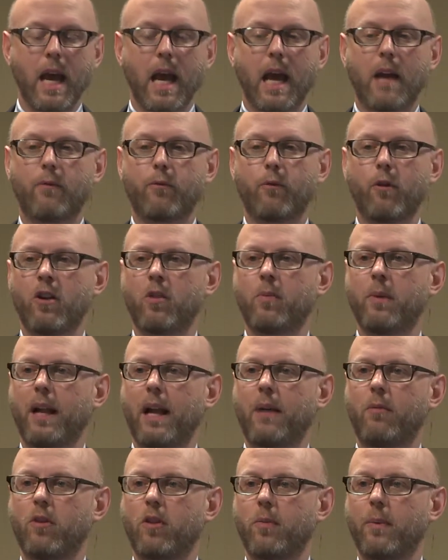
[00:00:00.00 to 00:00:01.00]
Infringement, I
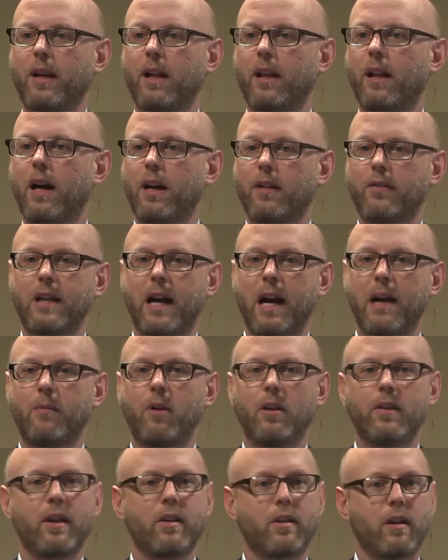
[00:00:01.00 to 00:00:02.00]
won't spend a lot of time
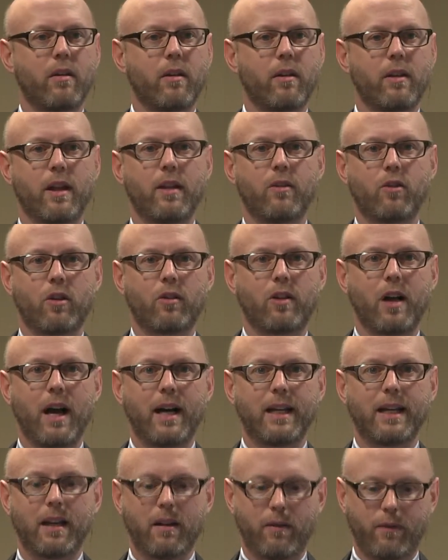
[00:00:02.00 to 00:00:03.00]
on this other than just to
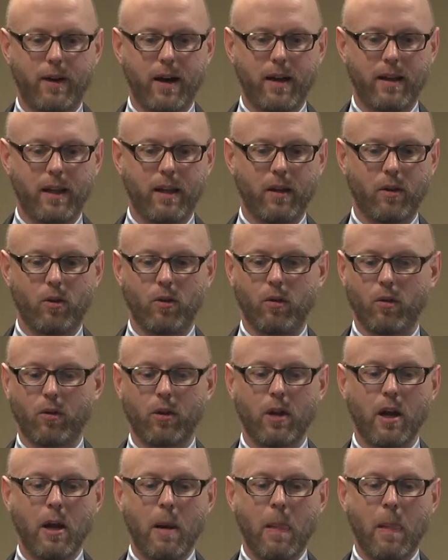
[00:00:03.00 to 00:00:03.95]
identify the issues.